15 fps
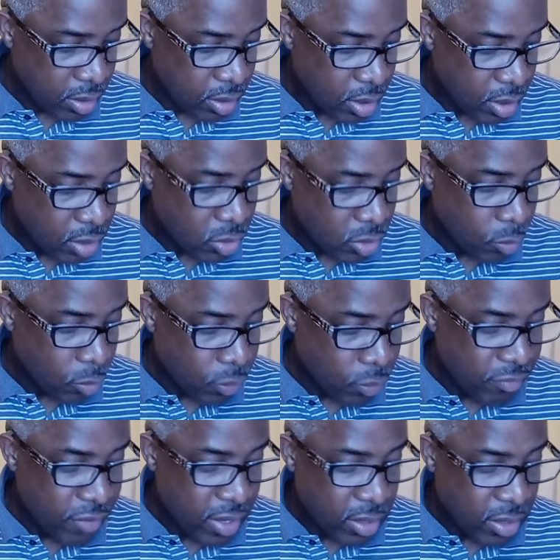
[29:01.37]
So
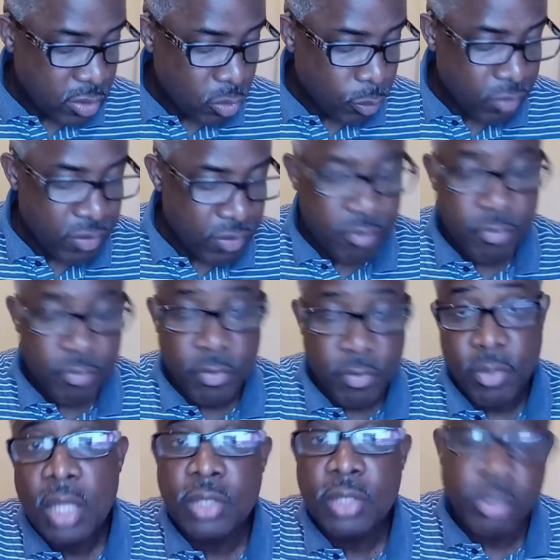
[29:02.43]
to prevent
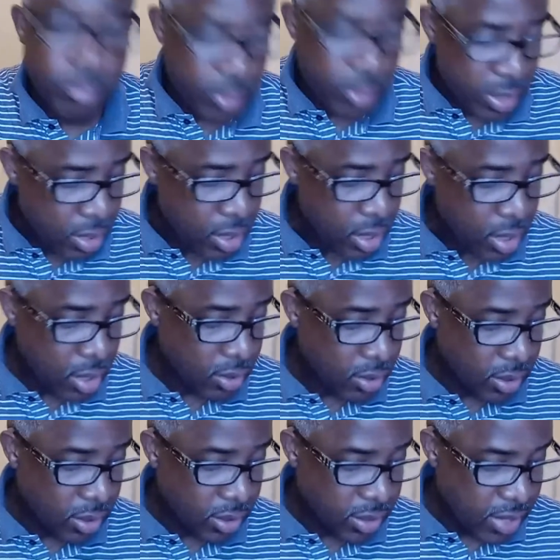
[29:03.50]
further during
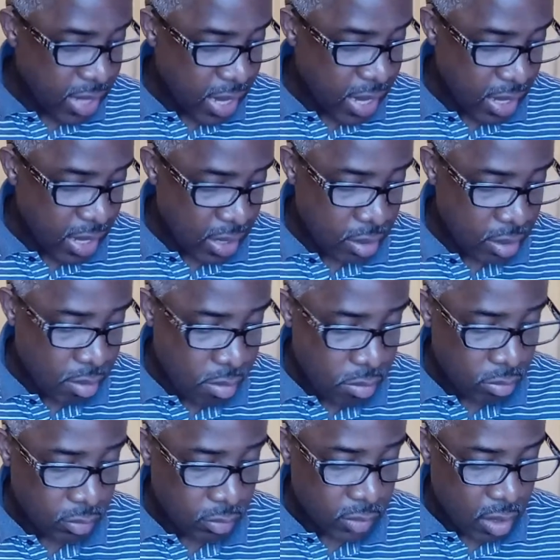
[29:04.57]
the day.
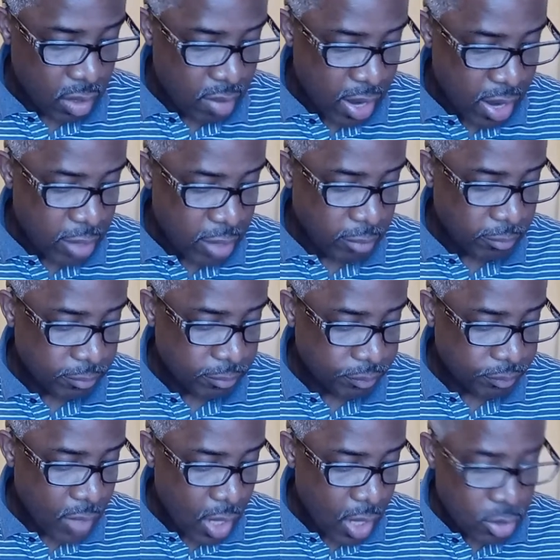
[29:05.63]
All right?
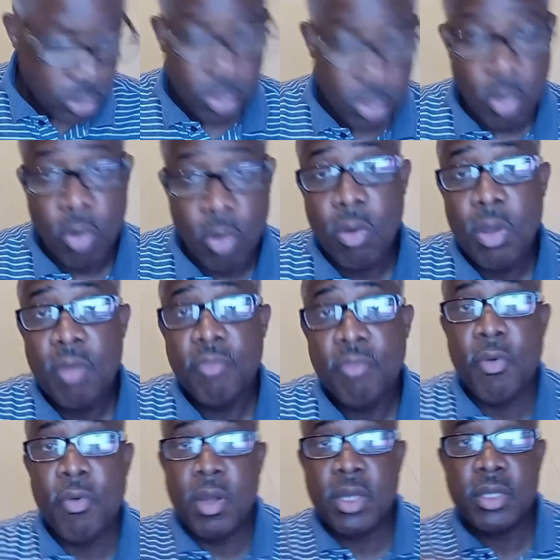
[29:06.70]
So
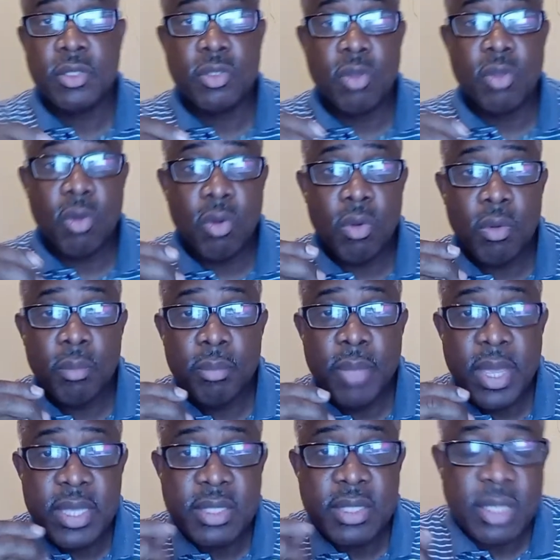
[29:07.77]

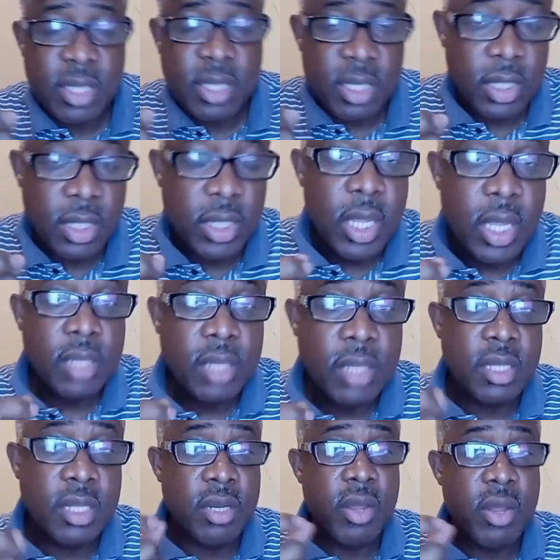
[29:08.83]
basically
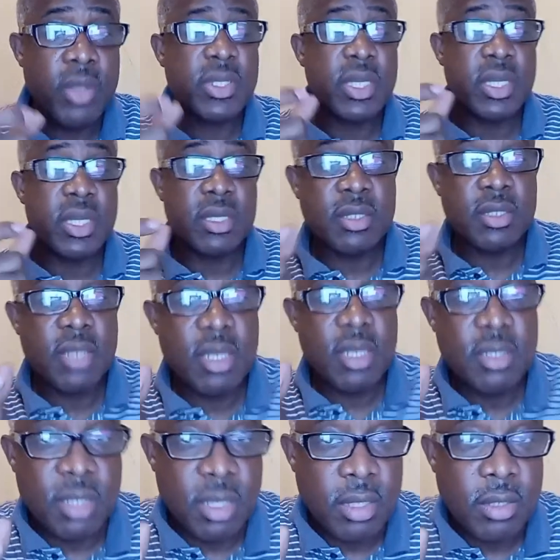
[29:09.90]
the nursing
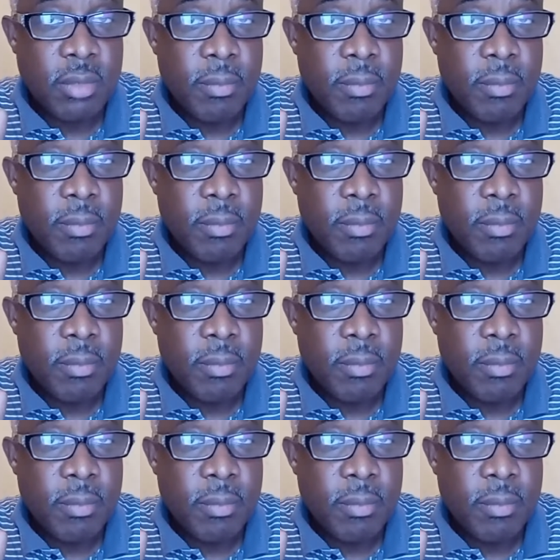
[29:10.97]
assistant,